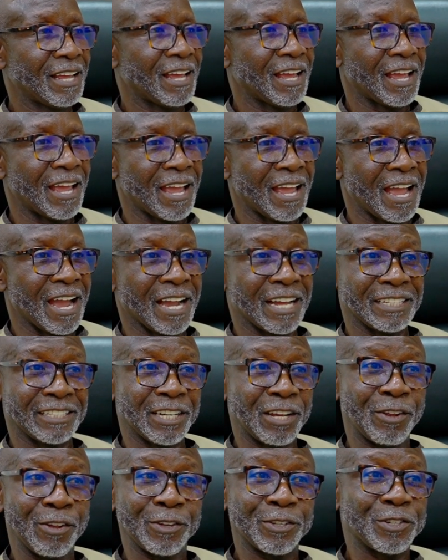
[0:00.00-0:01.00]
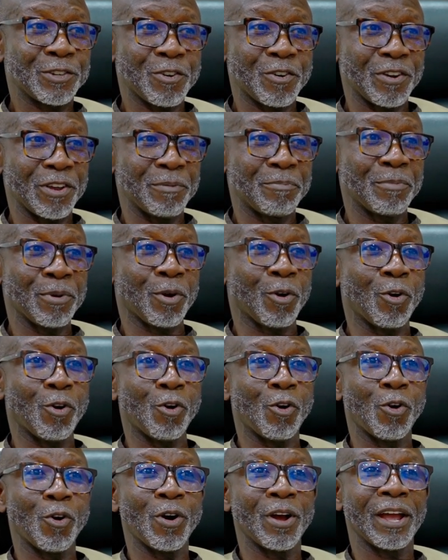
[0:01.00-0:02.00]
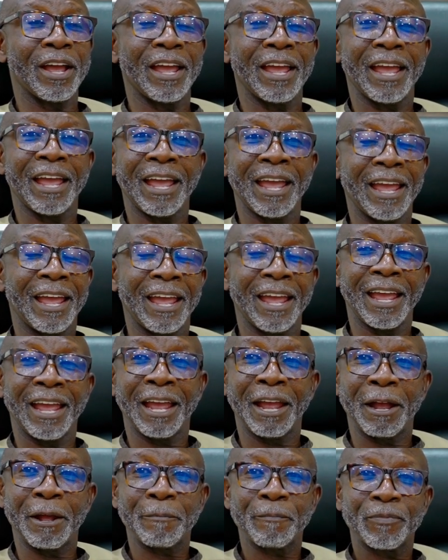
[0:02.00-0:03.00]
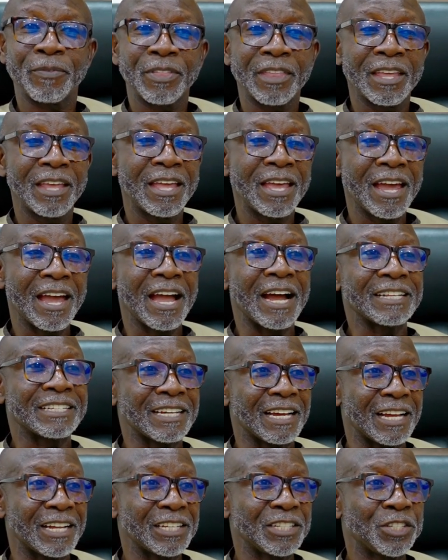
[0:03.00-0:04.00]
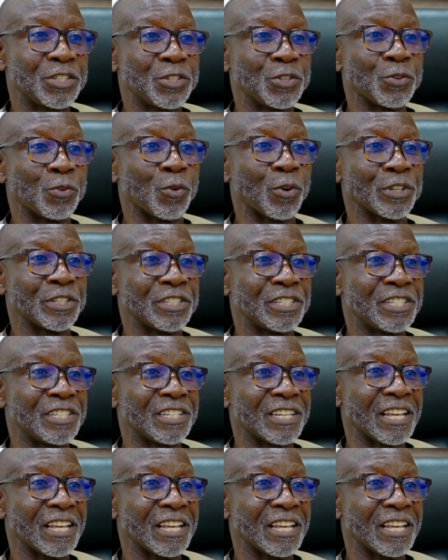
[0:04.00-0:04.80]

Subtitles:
I can tell you a story. Me call Qatar, so we won